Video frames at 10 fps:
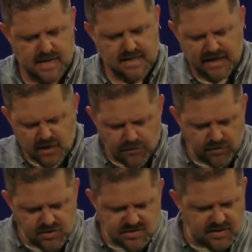Thank you
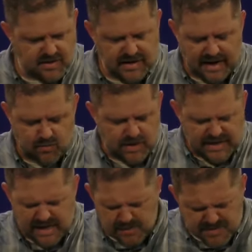for just how we
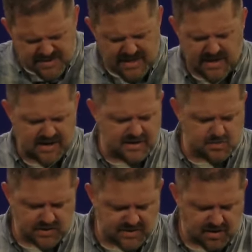keep seeing
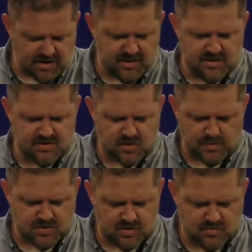as we study the
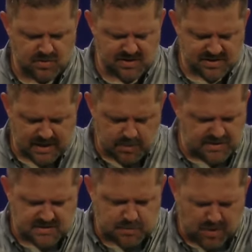scripture, we just keep
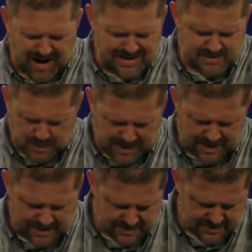being surprised by
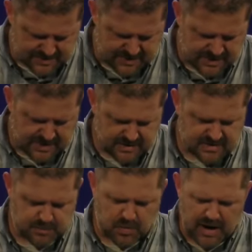it
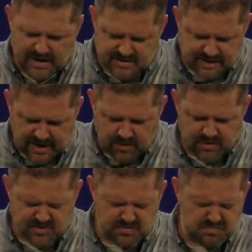surprised at how
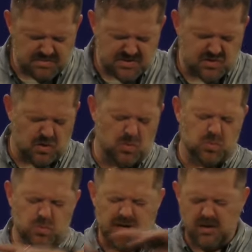it just so
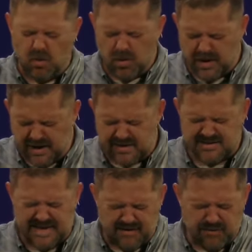
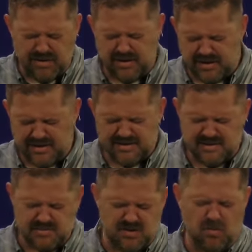reorients everything that
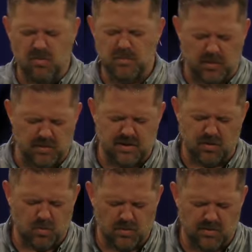seems normal in
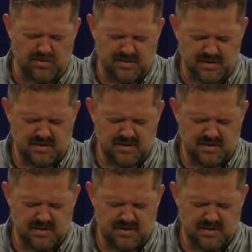our world.